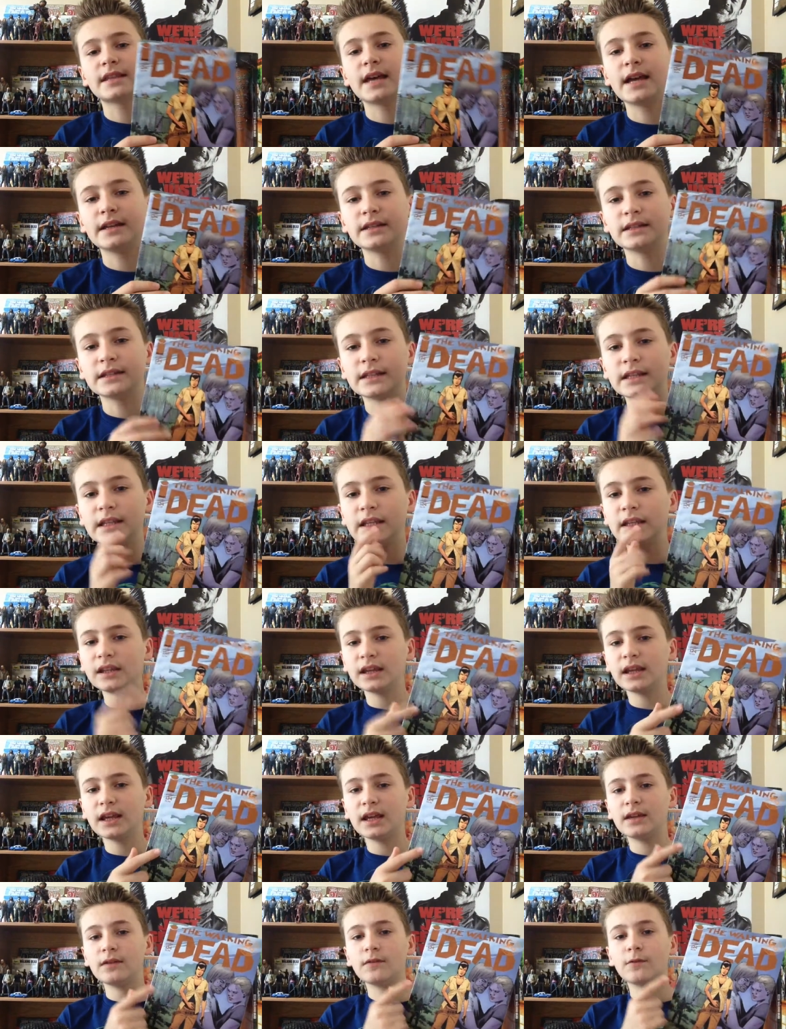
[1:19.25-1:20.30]
that
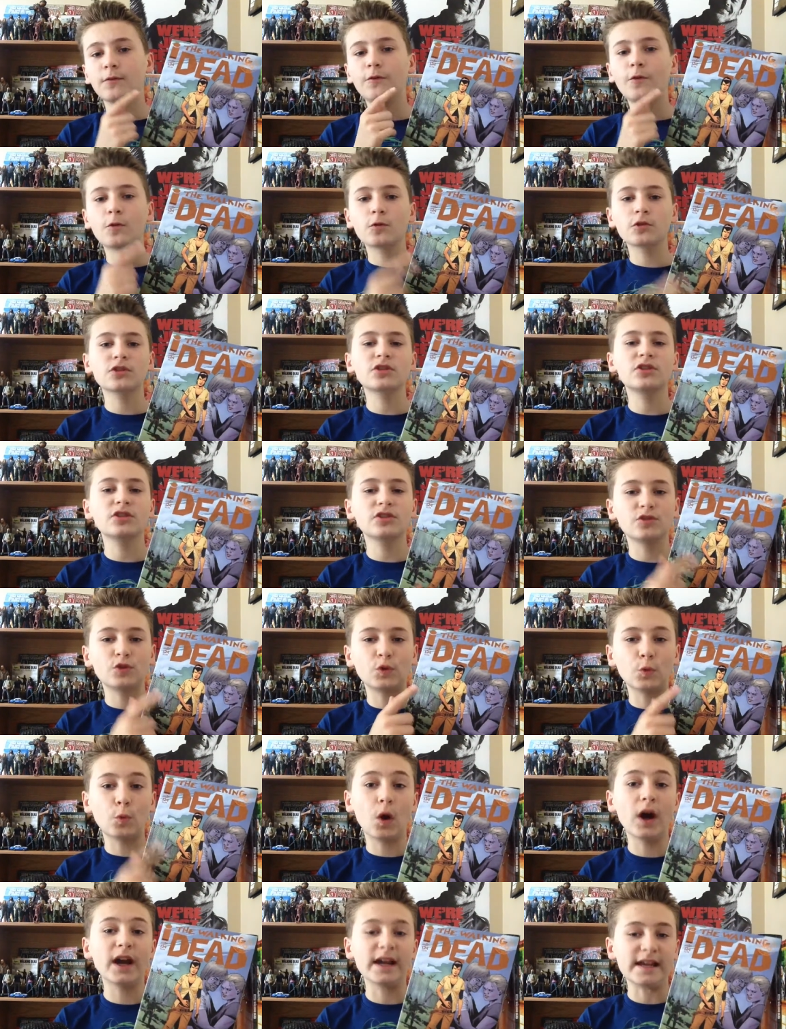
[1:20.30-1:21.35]
Negan forces
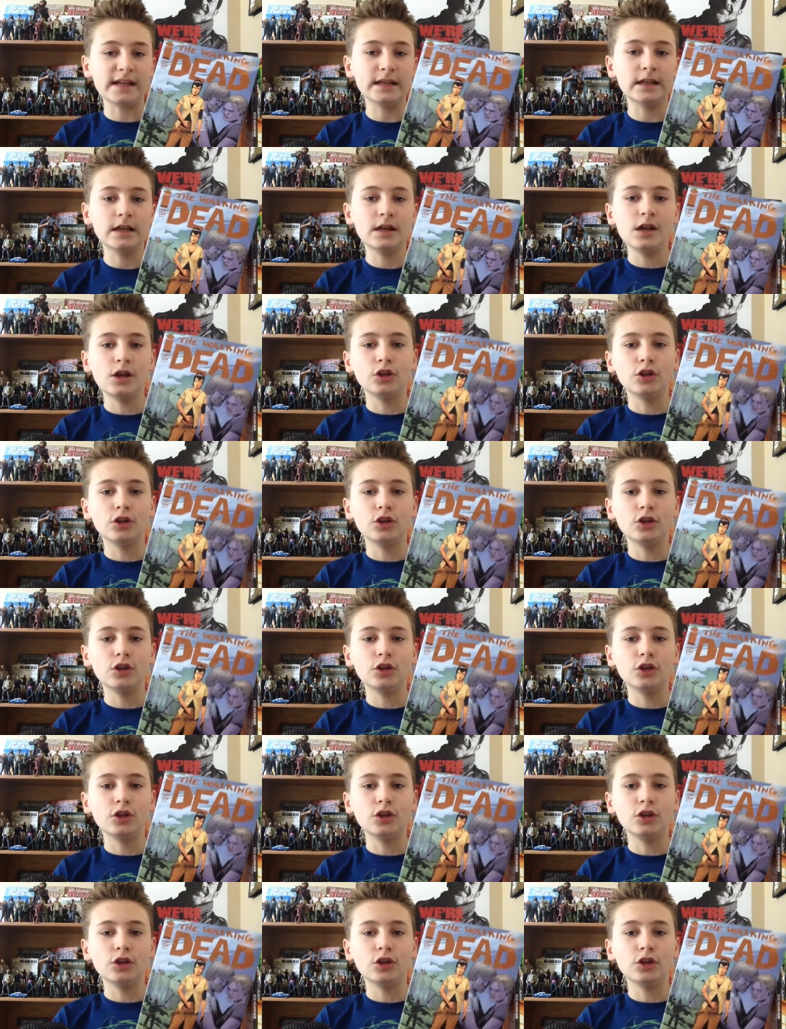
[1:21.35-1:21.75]
Dwight